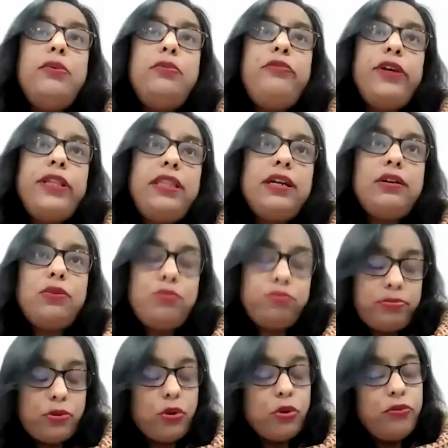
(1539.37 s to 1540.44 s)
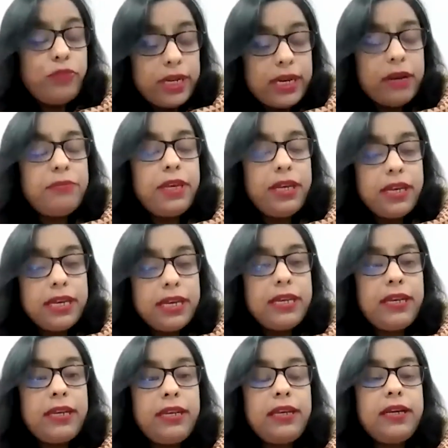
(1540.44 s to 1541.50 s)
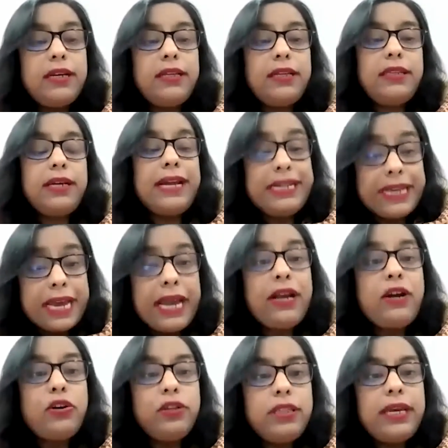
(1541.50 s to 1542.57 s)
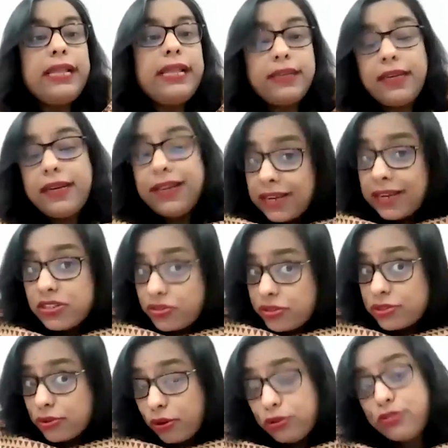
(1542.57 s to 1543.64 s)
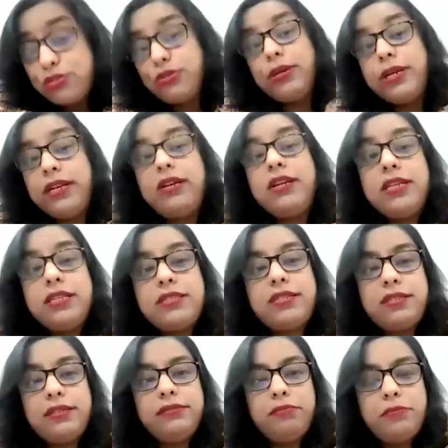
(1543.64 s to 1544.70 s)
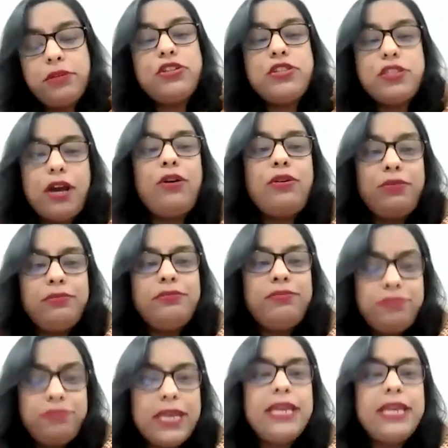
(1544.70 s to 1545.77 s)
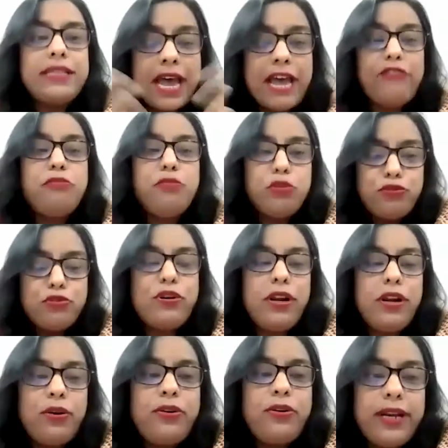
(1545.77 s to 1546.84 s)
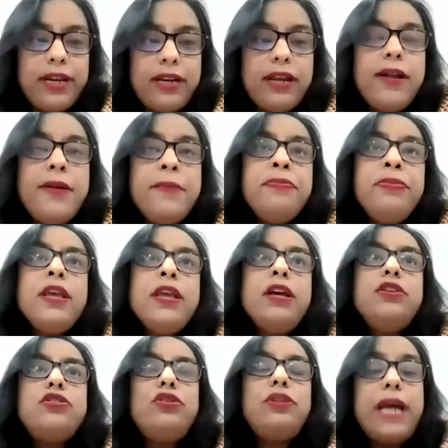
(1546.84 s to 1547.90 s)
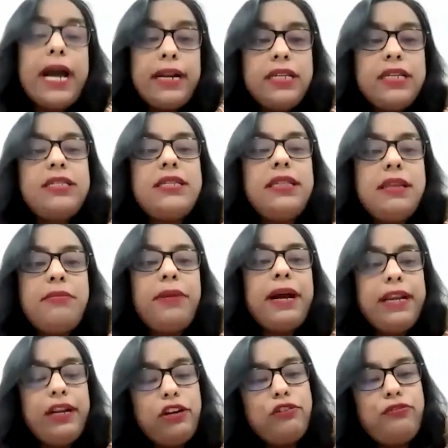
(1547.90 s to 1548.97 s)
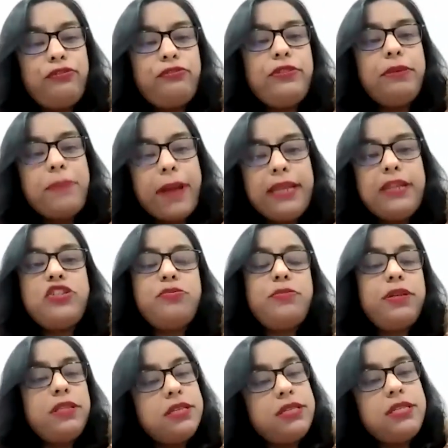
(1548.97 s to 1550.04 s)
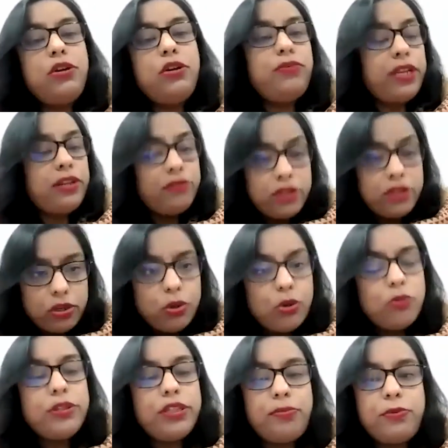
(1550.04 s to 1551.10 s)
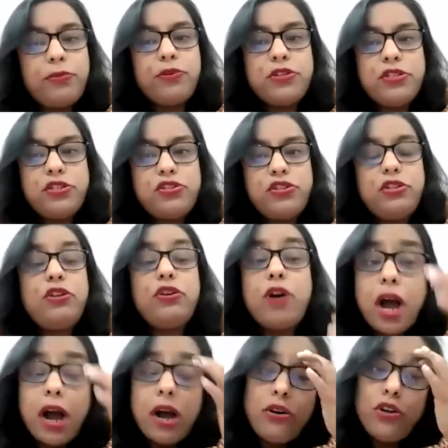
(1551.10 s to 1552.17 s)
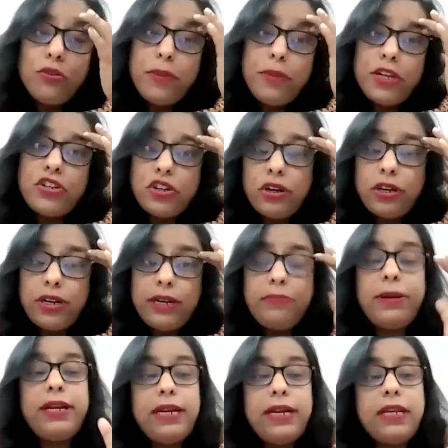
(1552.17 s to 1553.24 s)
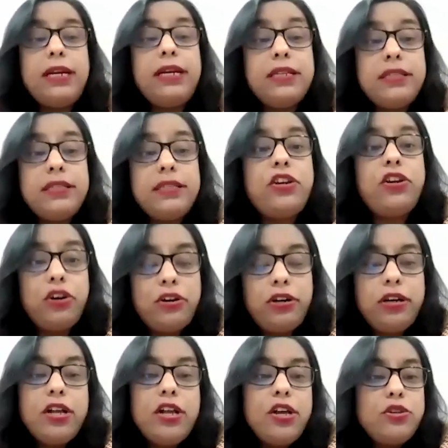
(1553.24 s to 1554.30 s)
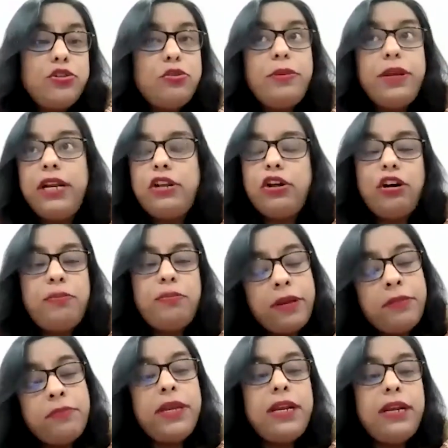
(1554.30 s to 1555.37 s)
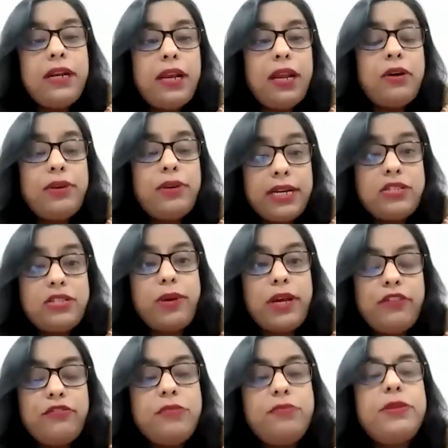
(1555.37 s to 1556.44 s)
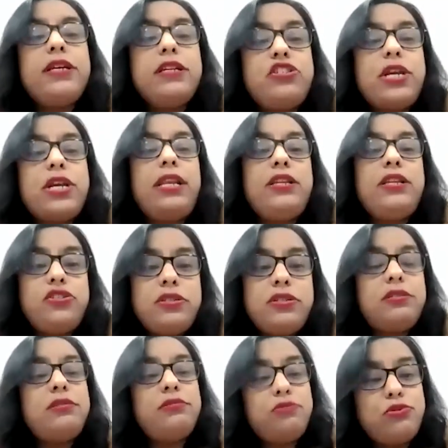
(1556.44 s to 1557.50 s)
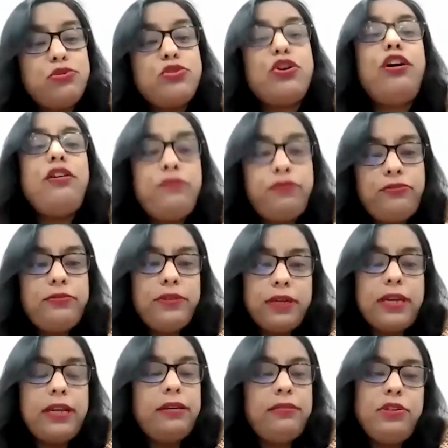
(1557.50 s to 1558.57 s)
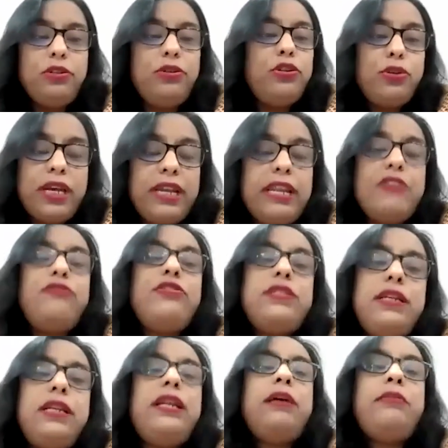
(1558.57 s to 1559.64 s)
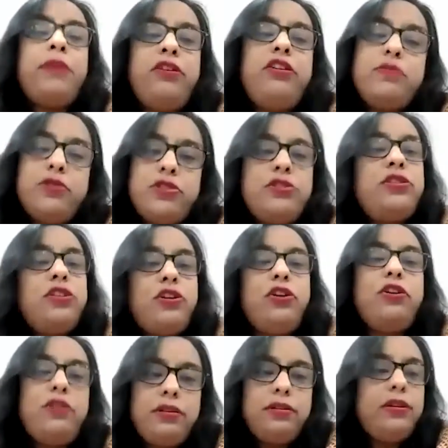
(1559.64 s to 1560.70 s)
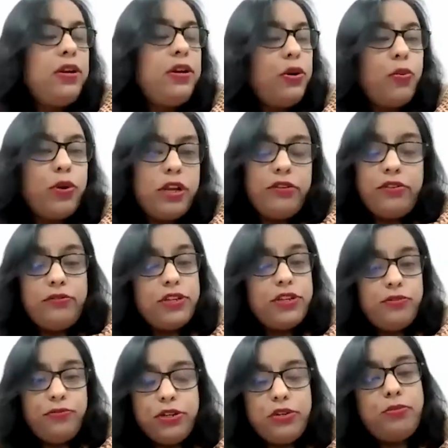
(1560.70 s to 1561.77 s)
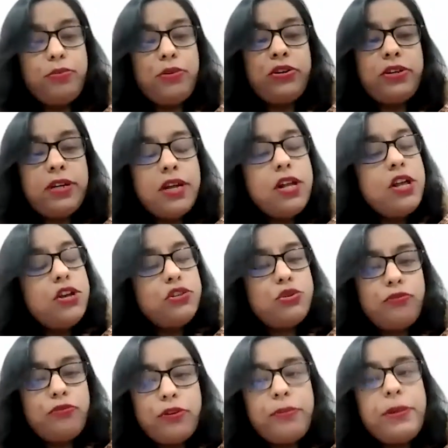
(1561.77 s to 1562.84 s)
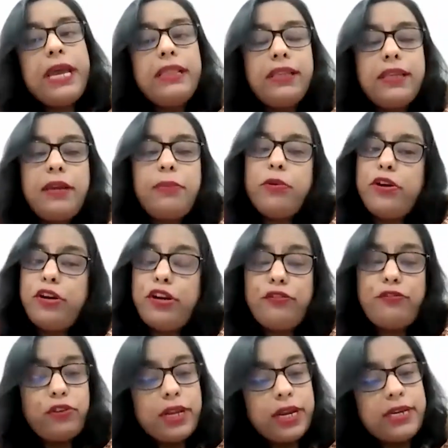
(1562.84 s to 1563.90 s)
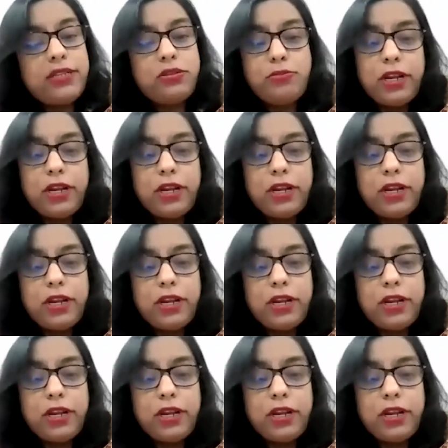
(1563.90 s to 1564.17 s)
with the COVID coming in, the attack on the healthcare industry has also increased because now things have moved to cloud, right? So that is in the mind of the management, the CEO, whenever you go with the proposition, you know, how do you make sure that my data is secure? So be it on-prem, be it cloud, that's one of the biggest challenges to solve. And, you know, you can never say that I'm 100% secure, whatever we do about it. So from a healthcare point of view, that's